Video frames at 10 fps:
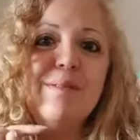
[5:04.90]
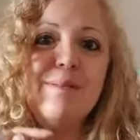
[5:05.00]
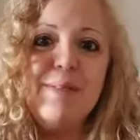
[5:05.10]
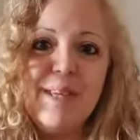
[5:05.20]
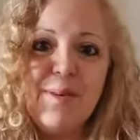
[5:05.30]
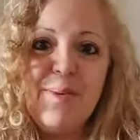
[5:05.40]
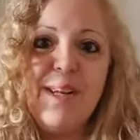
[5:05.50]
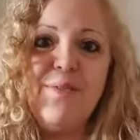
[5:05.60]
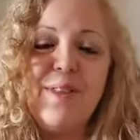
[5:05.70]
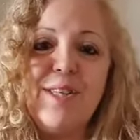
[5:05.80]
We're going to
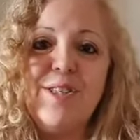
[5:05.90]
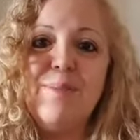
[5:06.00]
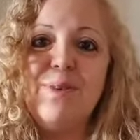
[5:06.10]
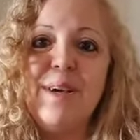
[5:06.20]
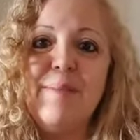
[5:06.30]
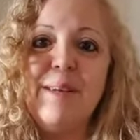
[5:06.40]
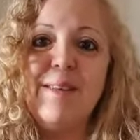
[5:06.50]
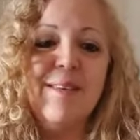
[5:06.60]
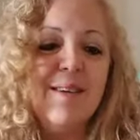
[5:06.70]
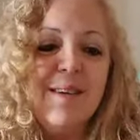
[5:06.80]
wait for that ship to come
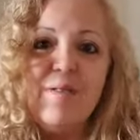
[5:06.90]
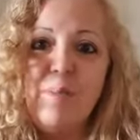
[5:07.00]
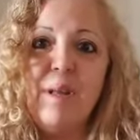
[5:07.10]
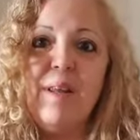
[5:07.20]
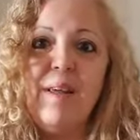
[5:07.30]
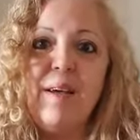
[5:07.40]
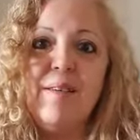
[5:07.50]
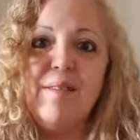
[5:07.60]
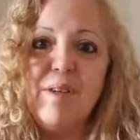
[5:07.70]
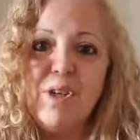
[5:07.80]
in from
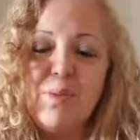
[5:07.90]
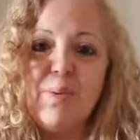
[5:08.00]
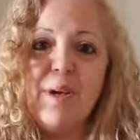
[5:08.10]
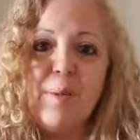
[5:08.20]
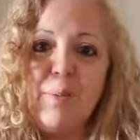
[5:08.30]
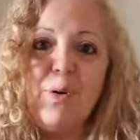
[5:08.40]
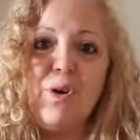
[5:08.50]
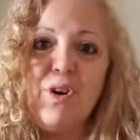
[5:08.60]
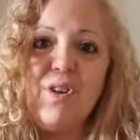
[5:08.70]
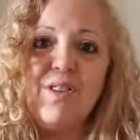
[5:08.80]
India to bring up pure
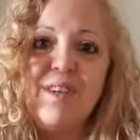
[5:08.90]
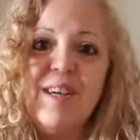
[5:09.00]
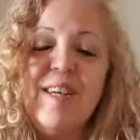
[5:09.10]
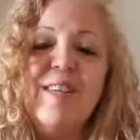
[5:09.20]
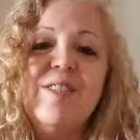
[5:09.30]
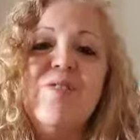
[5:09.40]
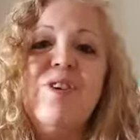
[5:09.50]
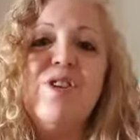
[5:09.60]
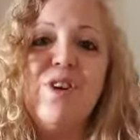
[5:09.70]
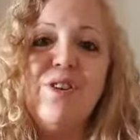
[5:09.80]
gold. So if
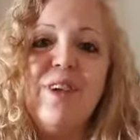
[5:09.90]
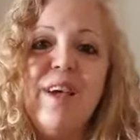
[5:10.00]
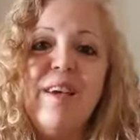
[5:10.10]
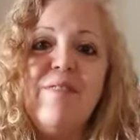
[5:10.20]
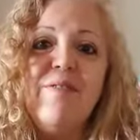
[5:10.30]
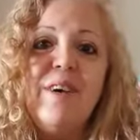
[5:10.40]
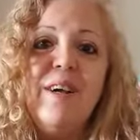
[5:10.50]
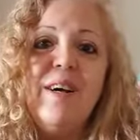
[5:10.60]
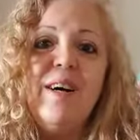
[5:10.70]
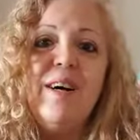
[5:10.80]
they don't have
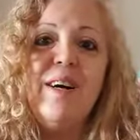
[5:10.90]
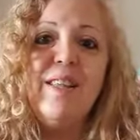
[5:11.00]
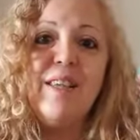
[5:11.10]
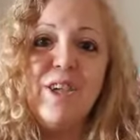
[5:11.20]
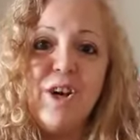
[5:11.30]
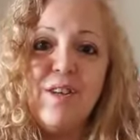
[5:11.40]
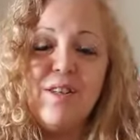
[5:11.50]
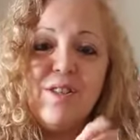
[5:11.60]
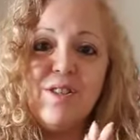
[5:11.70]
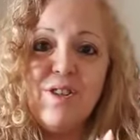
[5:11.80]
the yarn
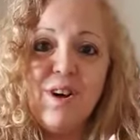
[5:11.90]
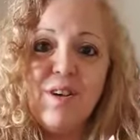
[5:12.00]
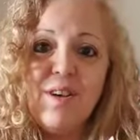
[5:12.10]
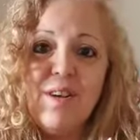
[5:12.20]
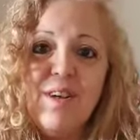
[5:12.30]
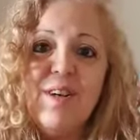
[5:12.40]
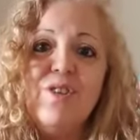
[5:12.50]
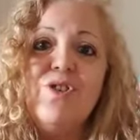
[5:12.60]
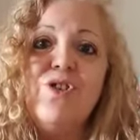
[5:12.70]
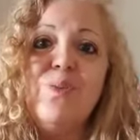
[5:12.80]
in stock
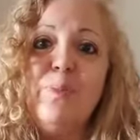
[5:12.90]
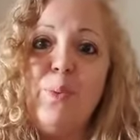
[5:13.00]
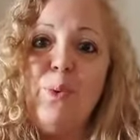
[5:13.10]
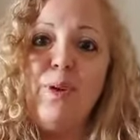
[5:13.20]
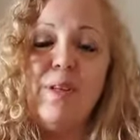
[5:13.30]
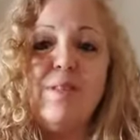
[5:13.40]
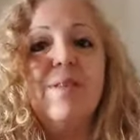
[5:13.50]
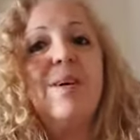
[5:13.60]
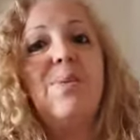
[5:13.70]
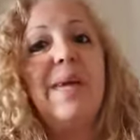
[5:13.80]
to just ball it,
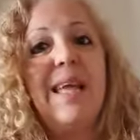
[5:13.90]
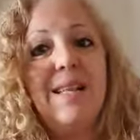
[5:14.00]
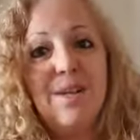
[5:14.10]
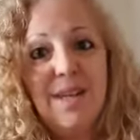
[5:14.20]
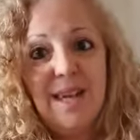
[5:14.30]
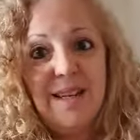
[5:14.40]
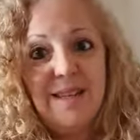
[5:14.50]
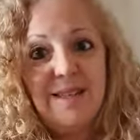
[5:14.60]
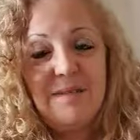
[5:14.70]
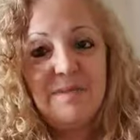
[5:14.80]
we ain't going to get
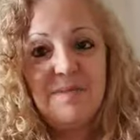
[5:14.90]
it.